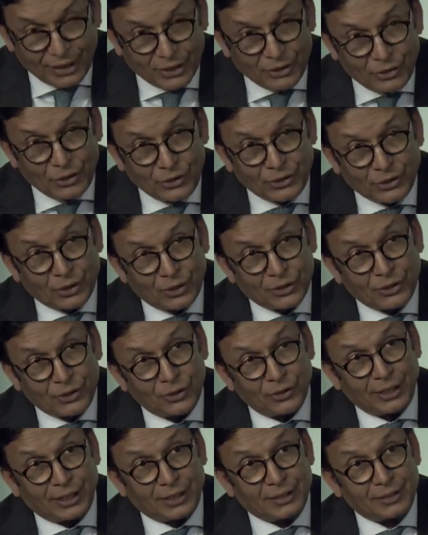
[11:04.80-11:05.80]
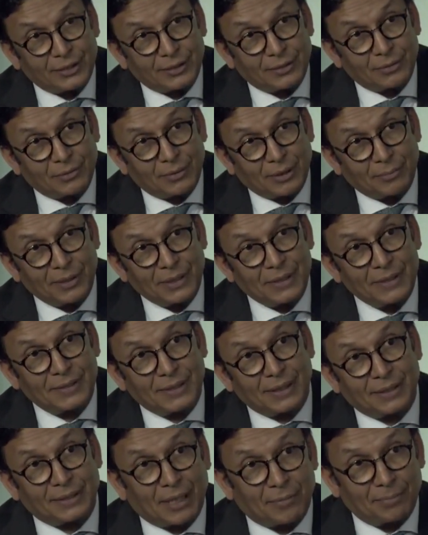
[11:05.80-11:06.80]
research units were being
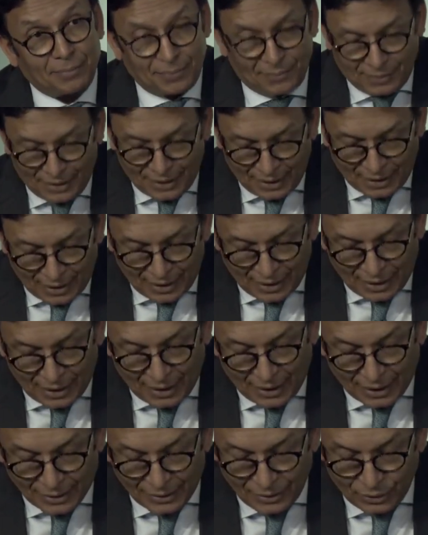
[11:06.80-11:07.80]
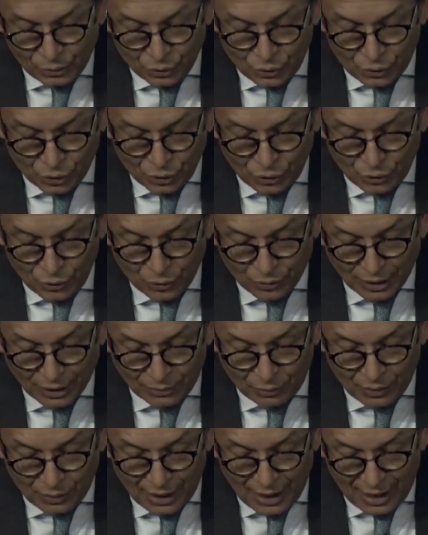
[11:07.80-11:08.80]
set up, and to show you that
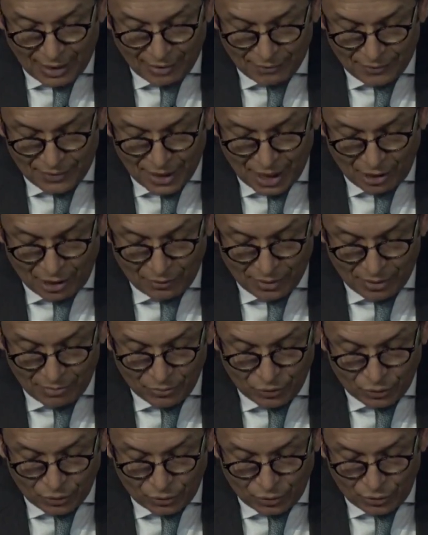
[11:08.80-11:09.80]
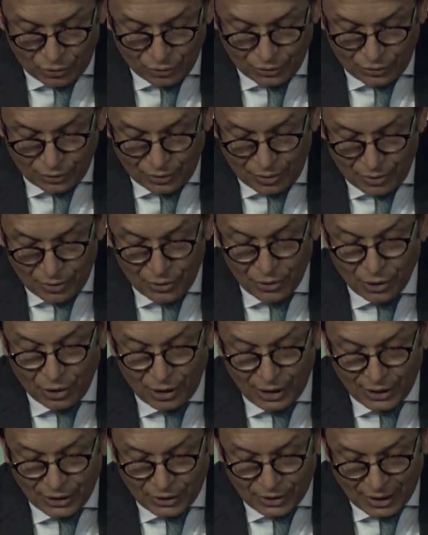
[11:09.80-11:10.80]
we have now in Morocco the
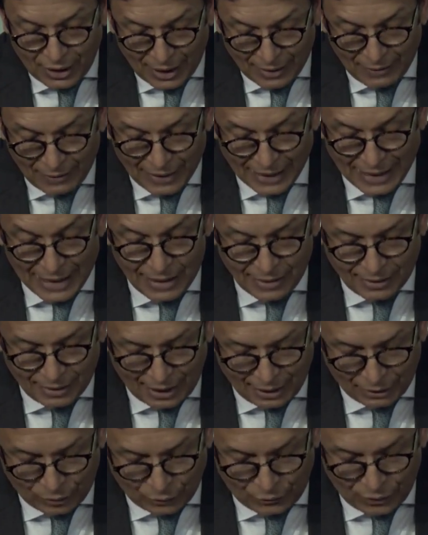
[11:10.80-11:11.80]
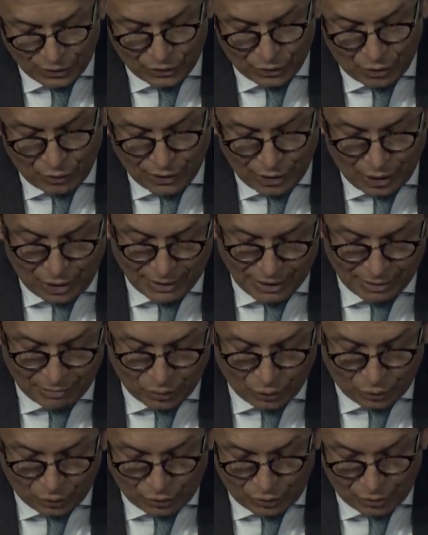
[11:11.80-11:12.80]
knowledge and the insight of what's going on in
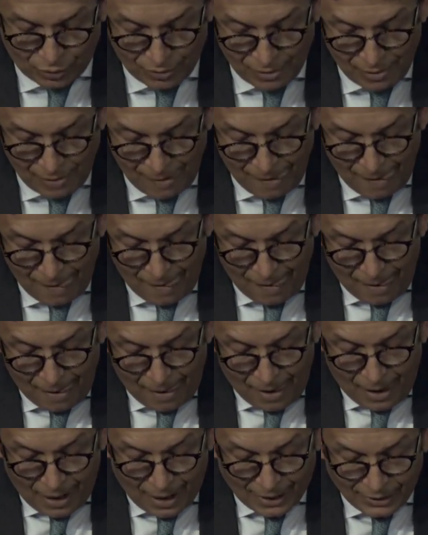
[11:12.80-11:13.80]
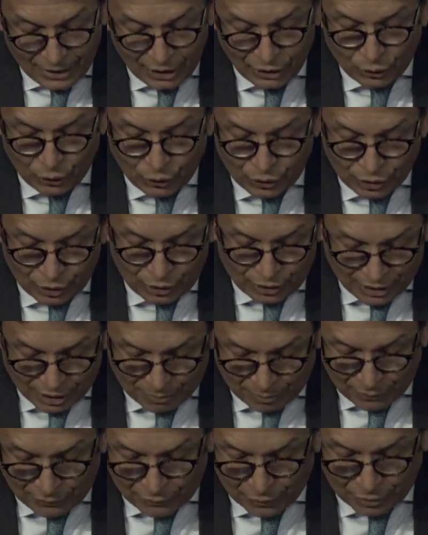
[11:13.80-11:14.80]
Morocco. And this research is
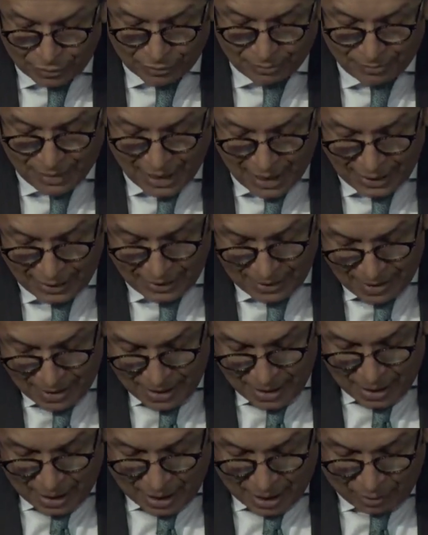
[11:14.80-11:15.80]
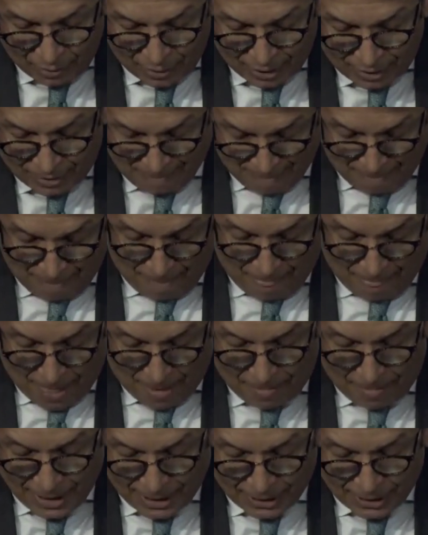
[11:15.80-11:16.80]
performed by our
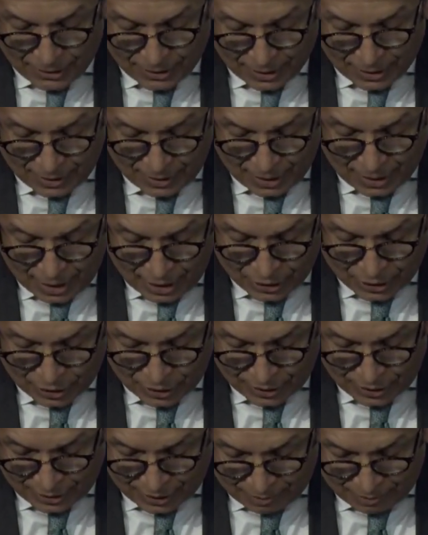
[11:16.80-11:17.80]
biggest and largest